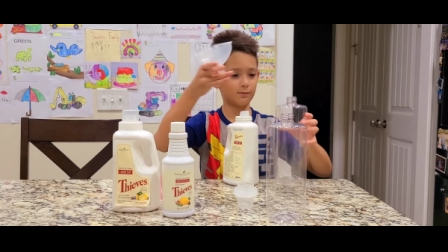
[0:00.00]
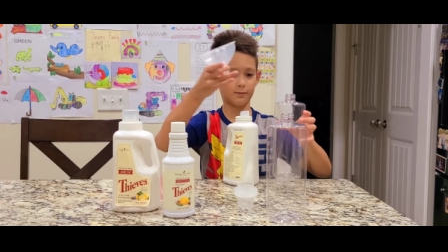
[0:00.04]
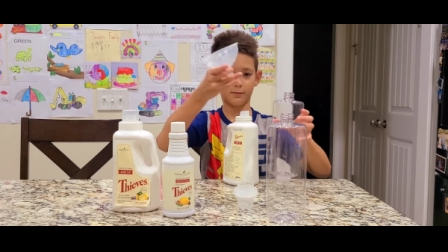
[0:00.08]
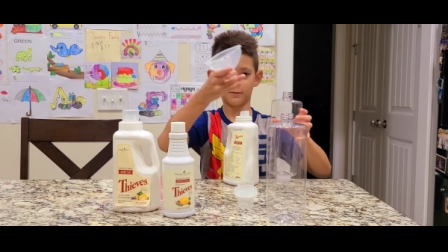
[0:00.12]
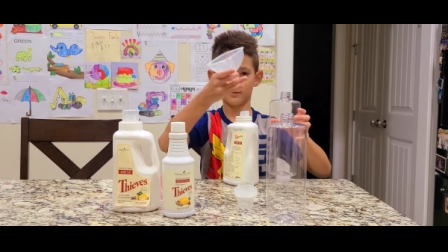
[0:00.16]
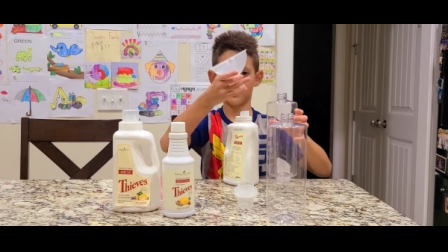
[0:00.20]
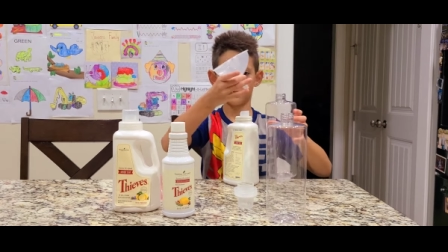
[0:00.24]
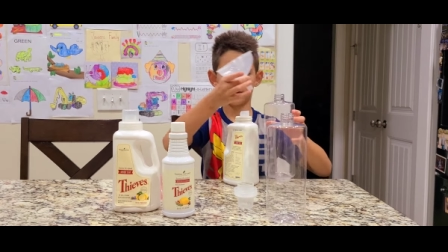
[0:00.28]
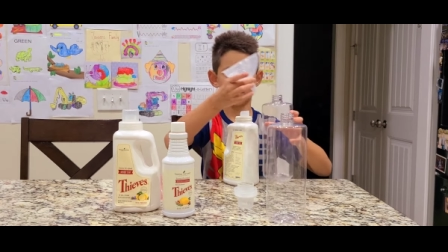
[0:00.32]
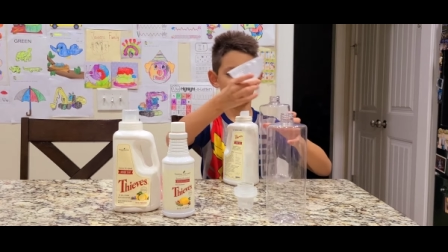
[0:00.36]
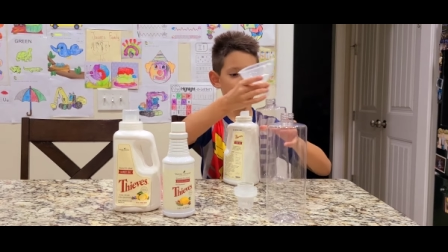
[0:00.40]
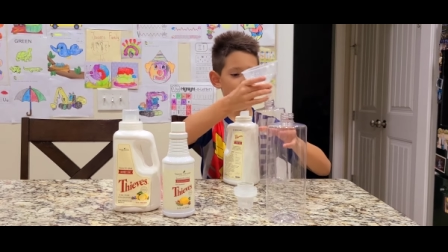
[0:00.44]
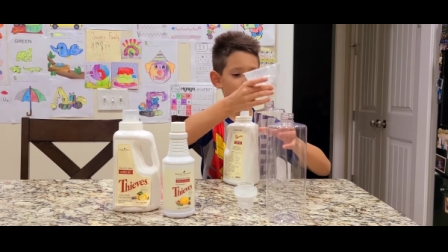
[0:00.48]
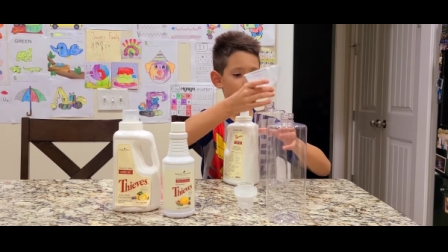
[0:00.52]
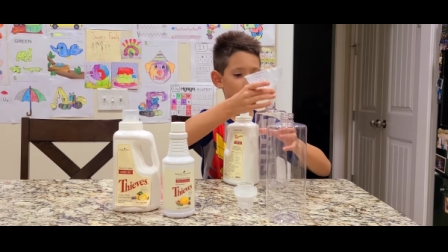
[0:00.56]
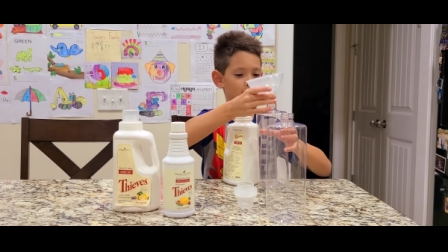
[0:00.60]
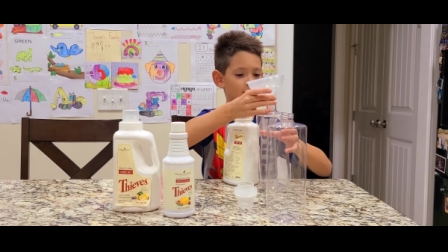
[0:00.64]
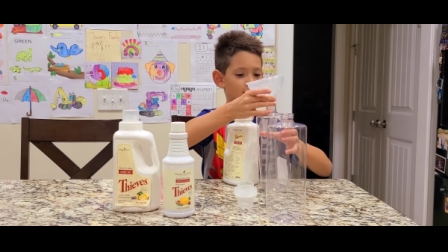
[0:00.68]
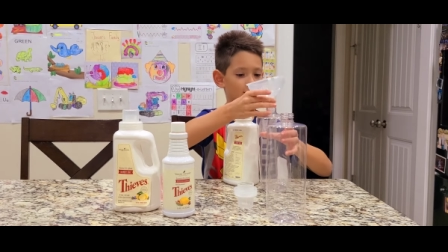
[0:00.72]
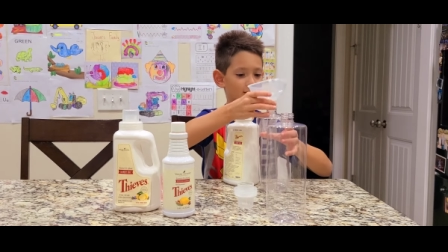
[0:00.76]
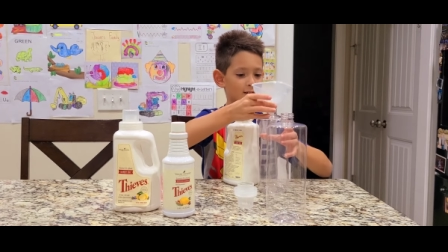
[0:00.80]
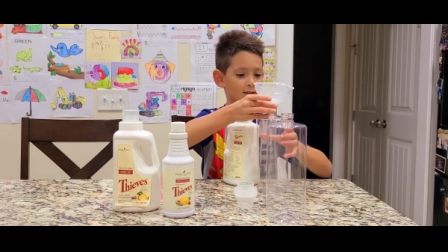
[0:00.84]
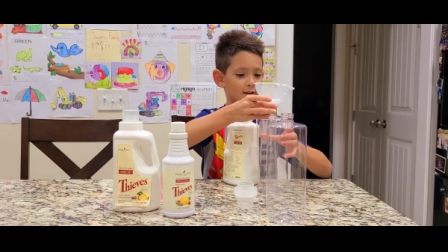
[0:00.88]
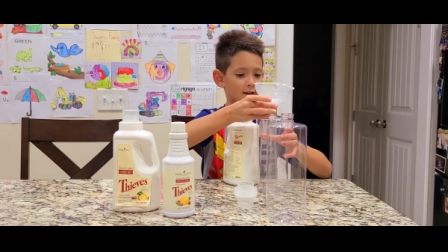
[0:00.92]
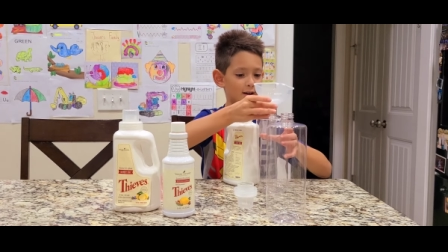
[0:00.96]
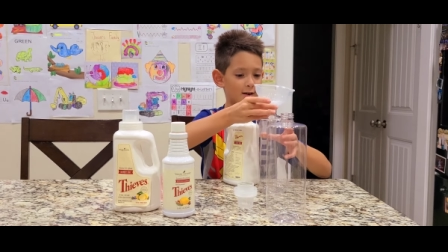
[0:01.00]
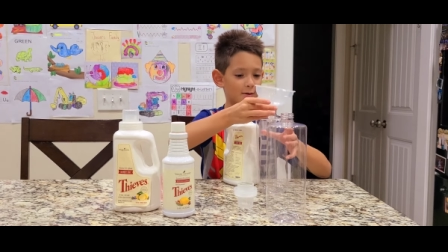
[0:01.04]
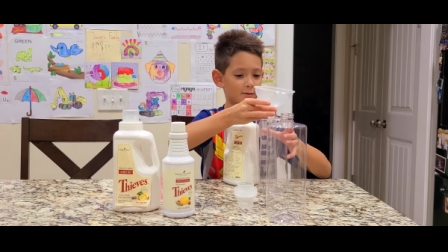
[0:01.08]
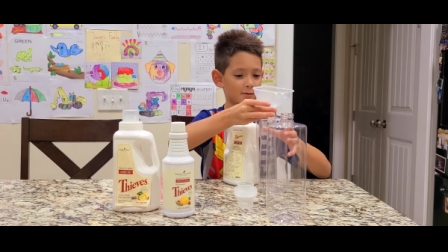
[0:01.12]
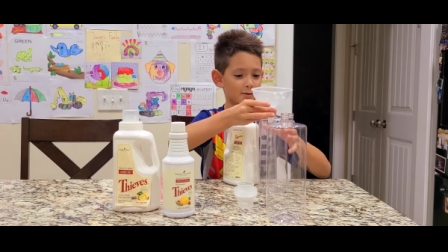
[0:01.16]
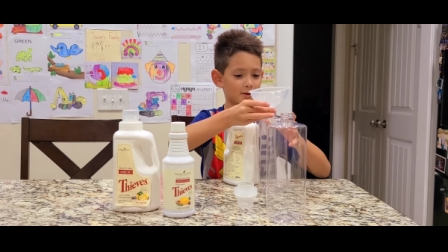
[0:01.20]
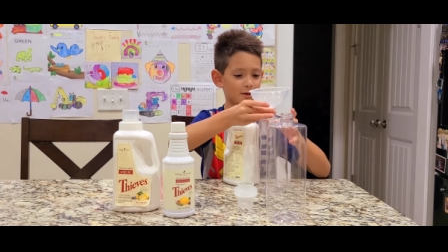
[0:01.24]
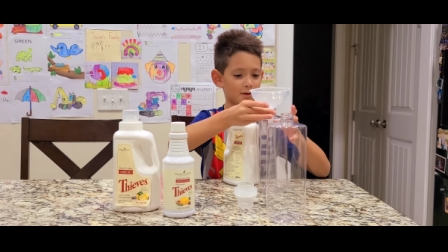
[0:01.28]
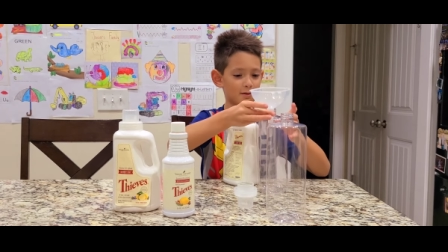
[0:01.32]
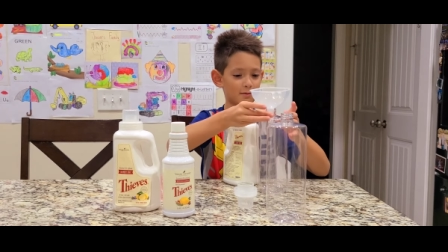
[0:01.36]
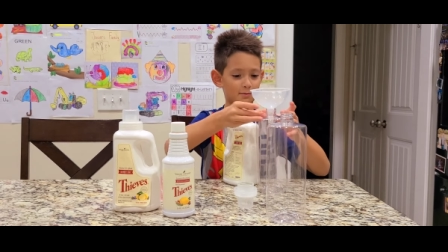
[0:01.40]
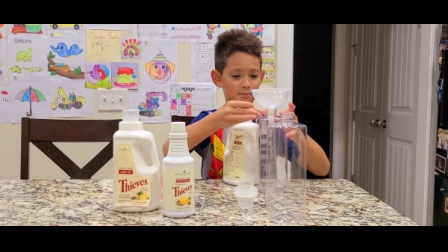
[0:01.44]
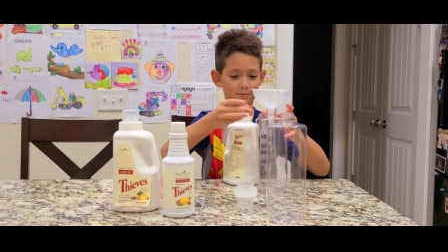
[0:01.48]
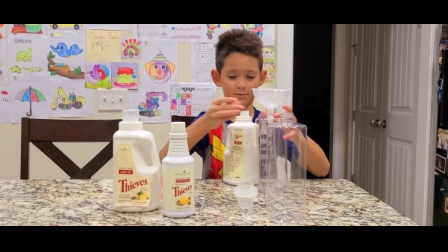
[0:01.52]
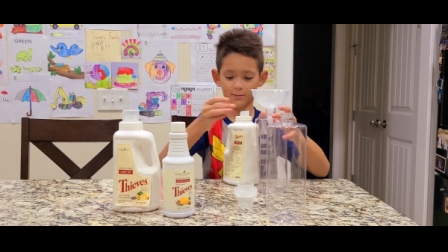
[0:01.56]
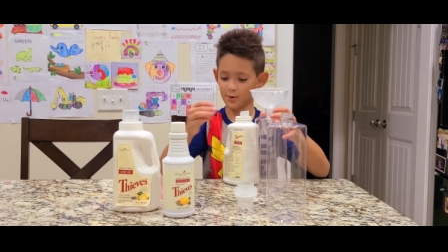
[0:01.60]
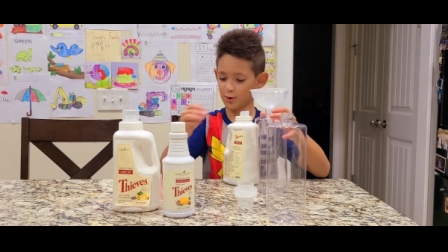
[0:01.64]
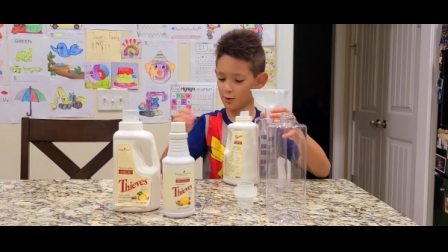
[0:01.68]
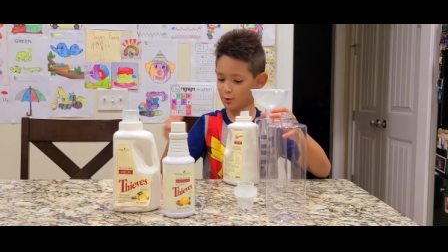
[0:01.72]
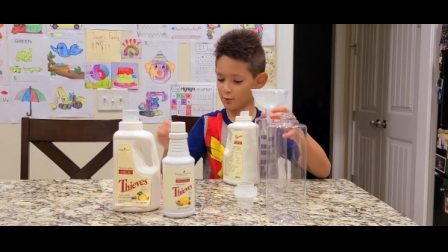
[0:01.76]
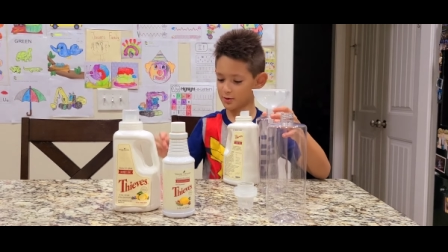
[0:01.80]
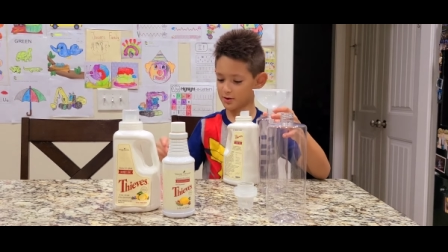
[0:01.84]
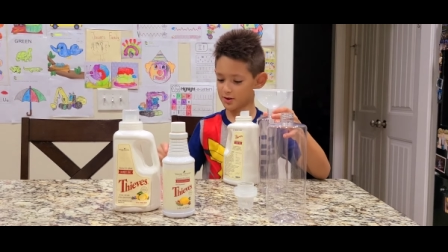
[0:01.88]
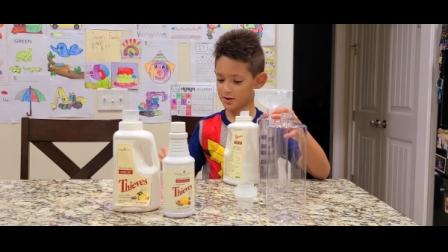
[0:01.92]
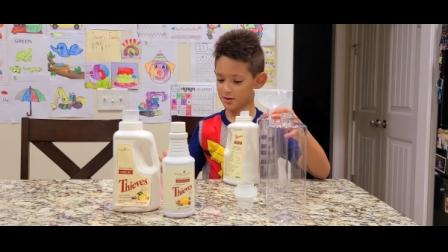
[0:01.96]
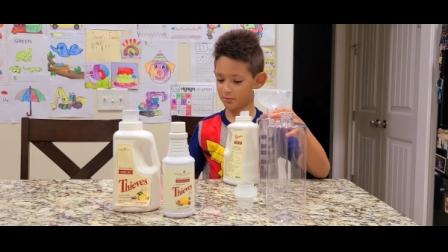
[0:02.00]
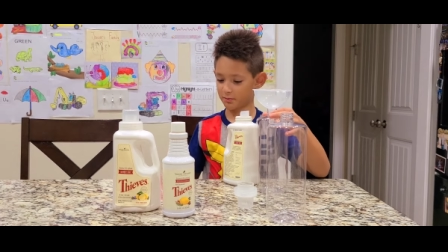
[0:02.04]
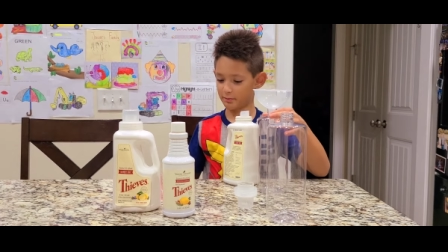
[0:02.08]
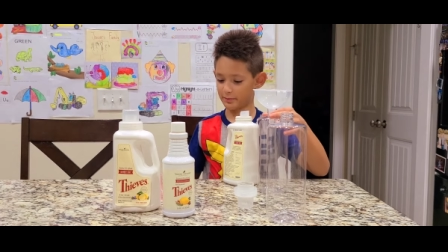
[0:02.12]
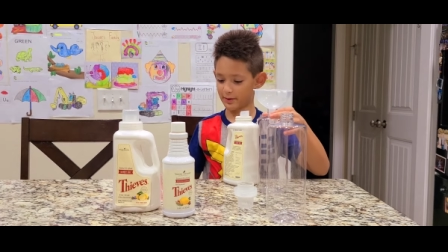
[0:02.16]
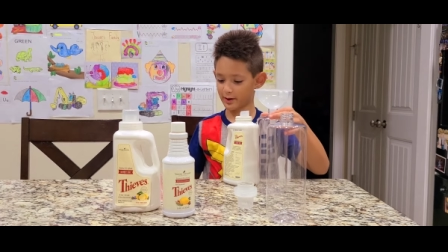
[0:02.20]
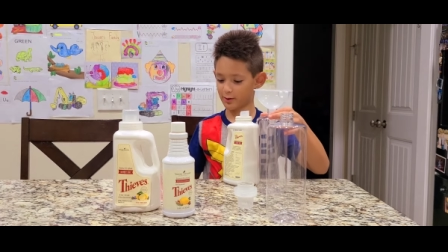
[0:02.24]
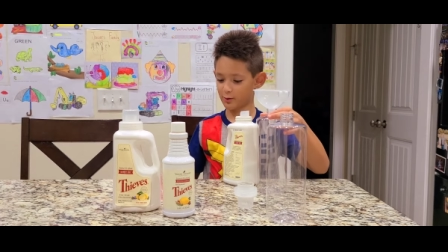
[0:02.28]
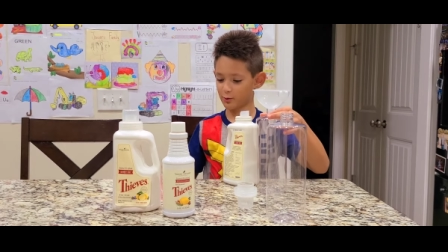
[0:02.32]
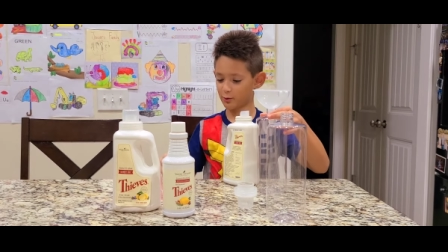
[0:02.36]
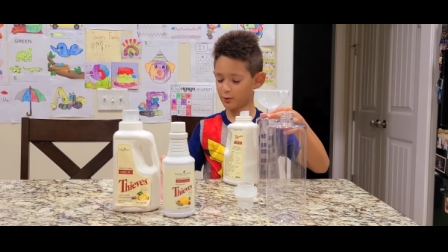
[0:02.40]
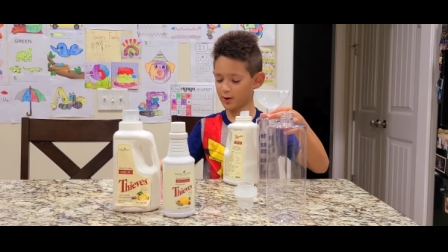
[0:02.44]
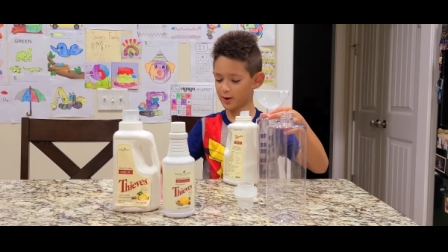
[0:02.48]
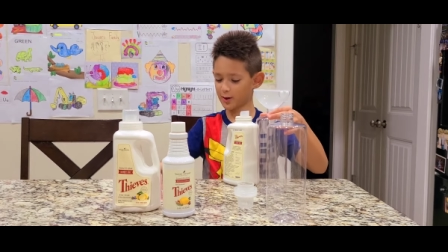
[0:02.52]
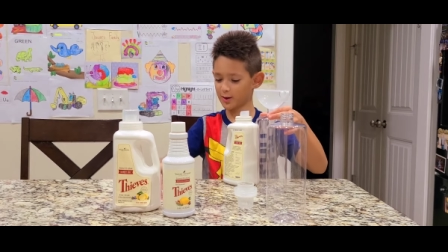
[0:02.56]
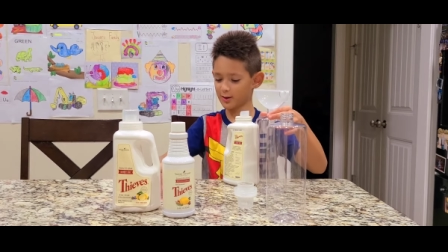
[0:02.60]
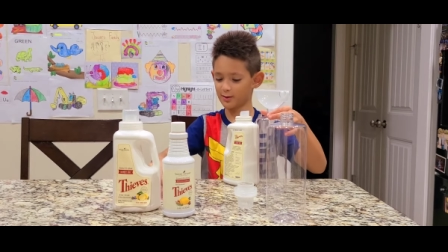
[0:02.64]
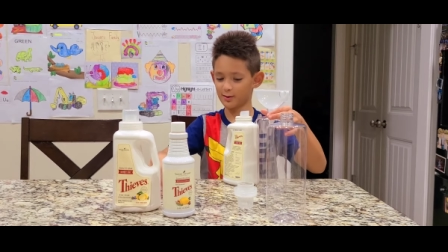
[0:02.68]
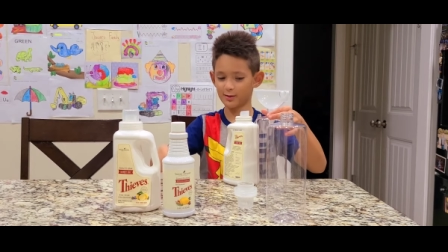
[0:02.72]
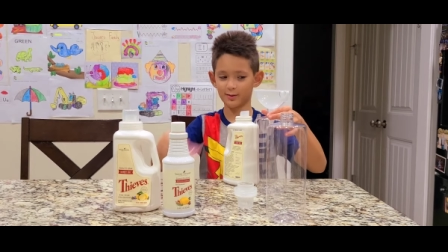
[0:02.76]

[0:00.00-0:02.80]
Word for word: Yeah. Yeah, I'm gonna go with the big one.